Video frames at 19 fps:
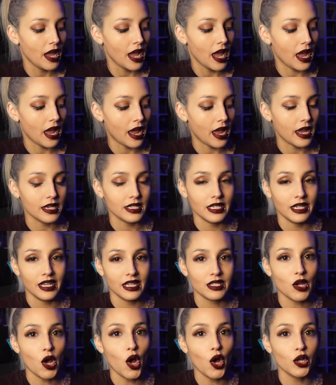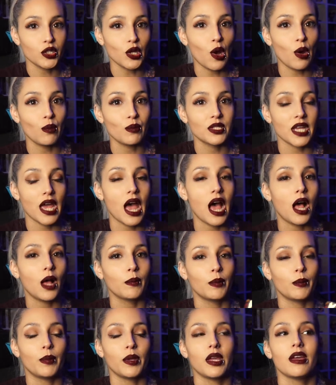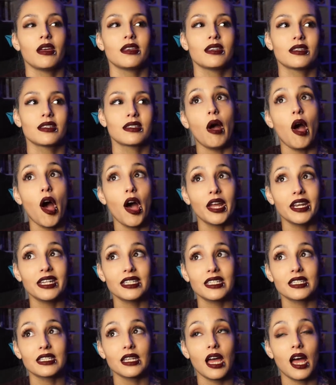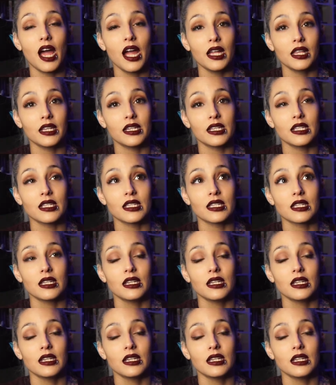And he gets called home to help because on his island,